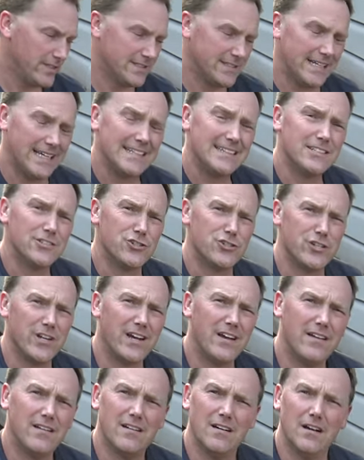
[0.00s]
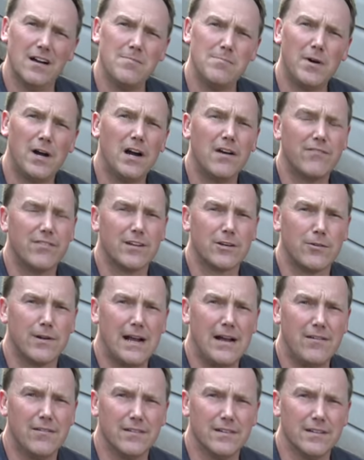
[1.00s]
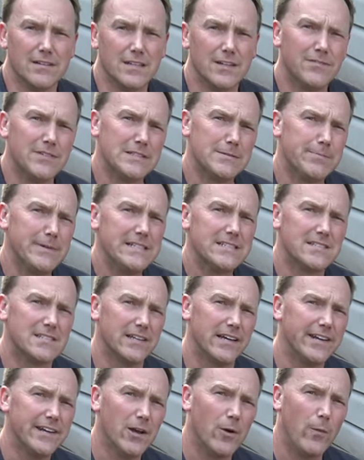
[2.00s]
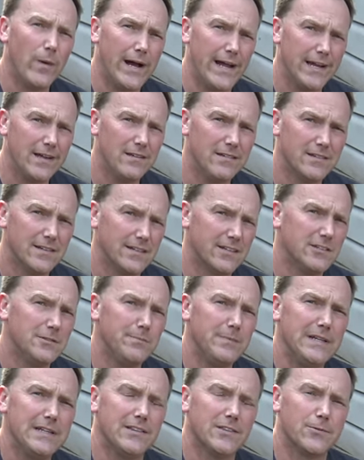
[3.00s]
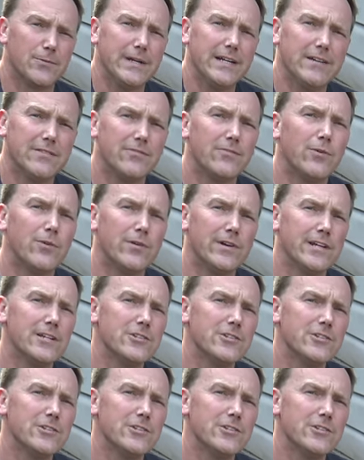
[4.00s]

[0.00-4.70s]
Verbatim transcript: is get the shed up off the ground. If it's been setting a while, it could be three to four